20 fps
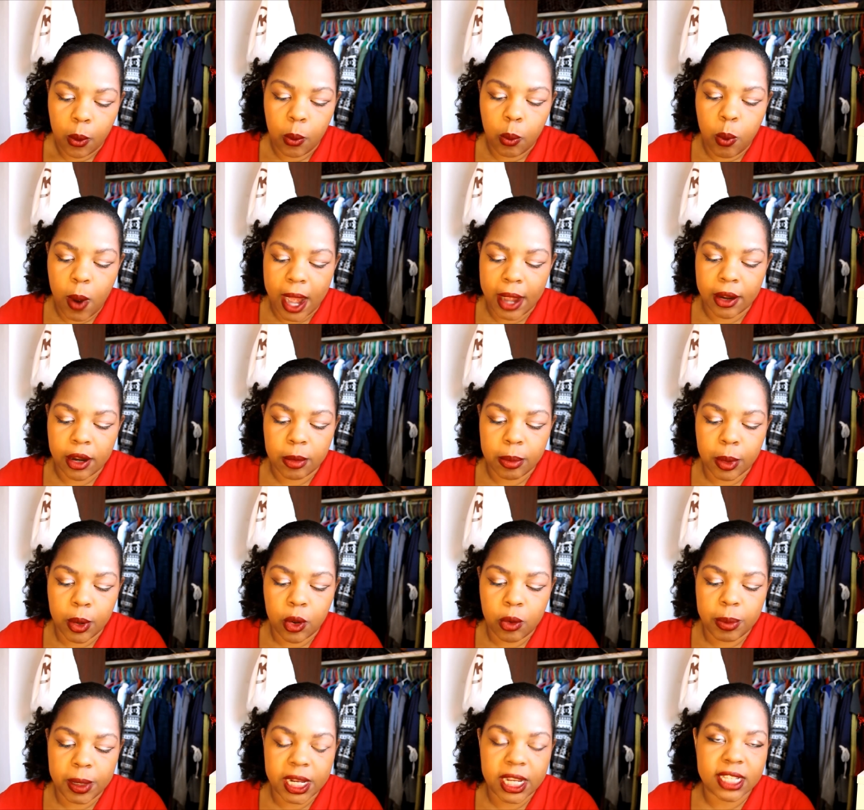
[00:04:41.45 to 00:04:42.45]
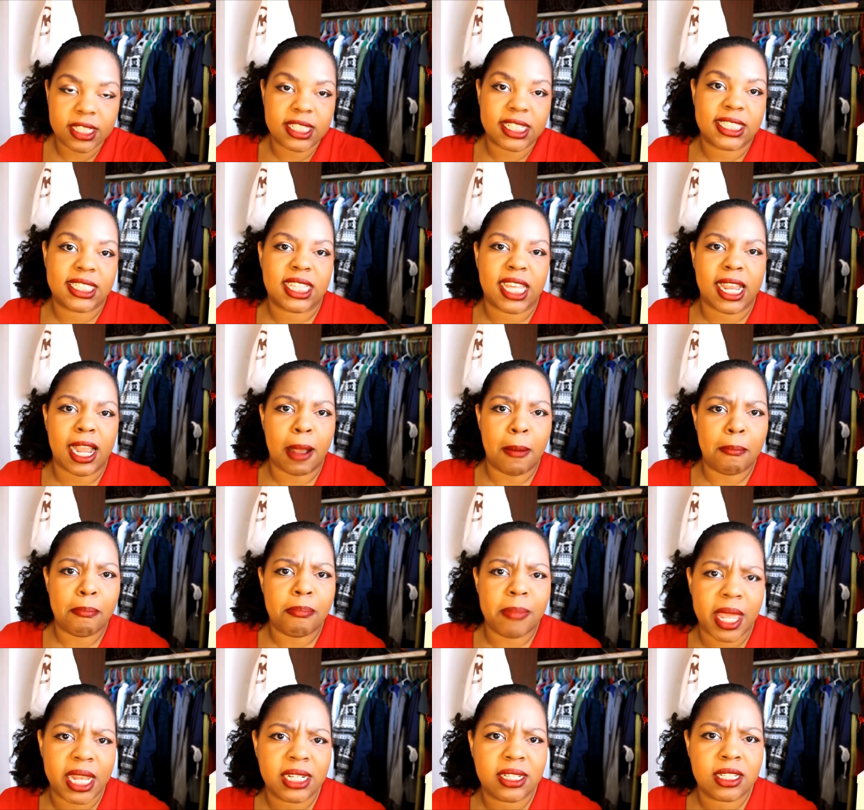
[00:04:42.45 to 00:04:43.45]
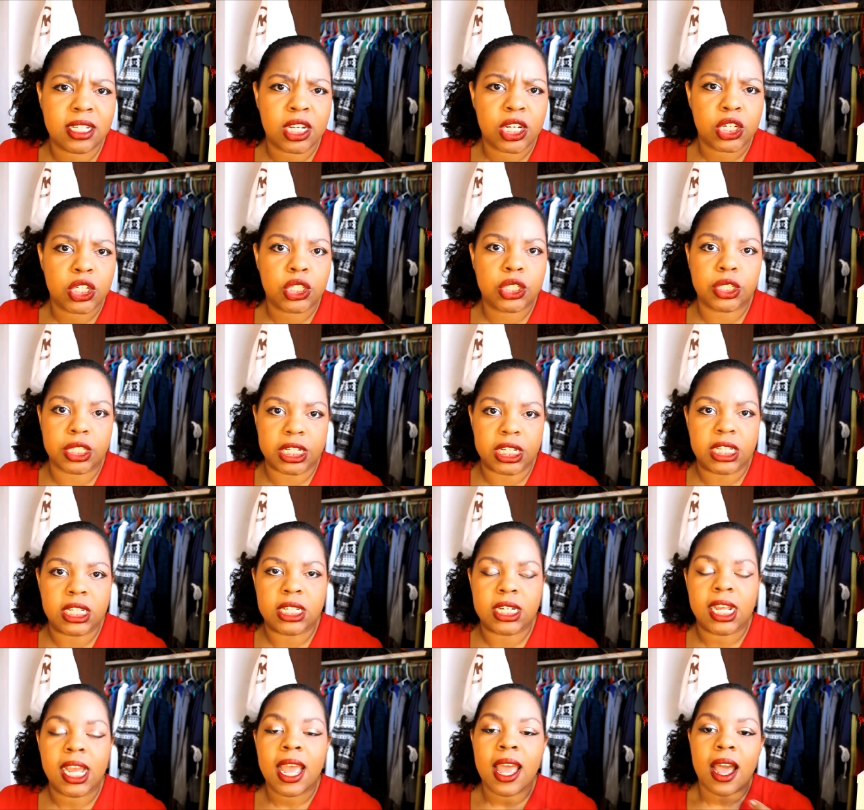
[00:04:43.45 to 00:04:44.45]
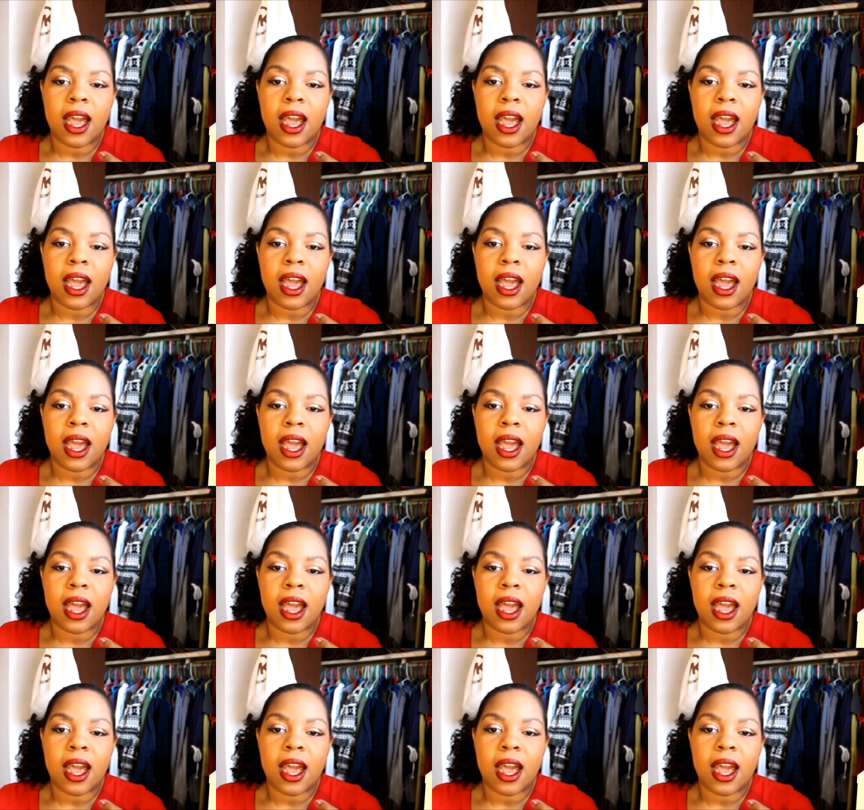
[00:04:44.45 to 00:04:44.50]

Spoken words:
wearable because it's like a mint green.